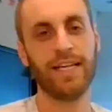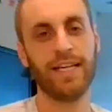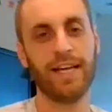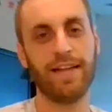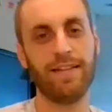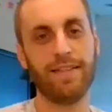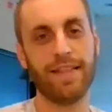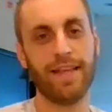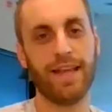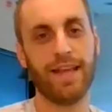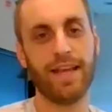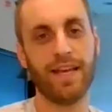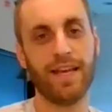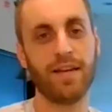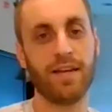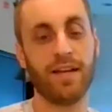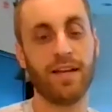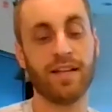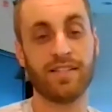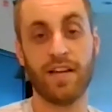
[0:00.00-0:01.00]
And
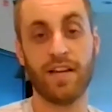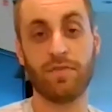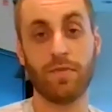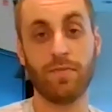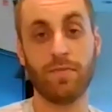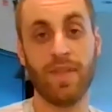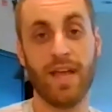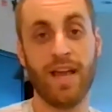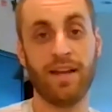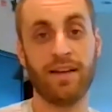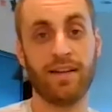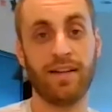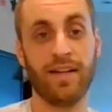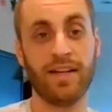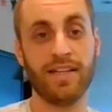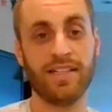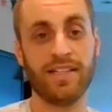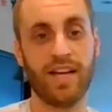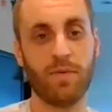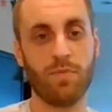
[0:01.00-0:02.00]
then aside from that,
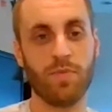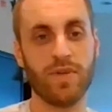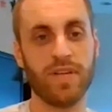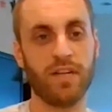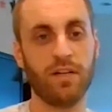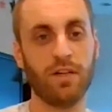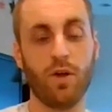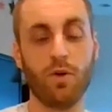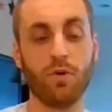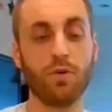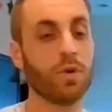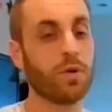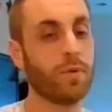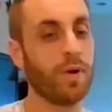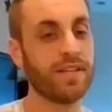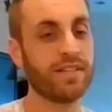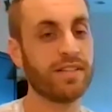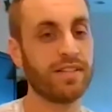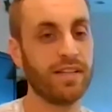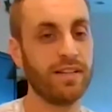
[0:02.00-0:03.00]
anytime we get a loan
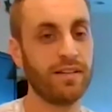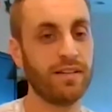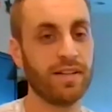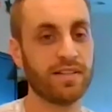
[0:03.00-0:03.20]
request in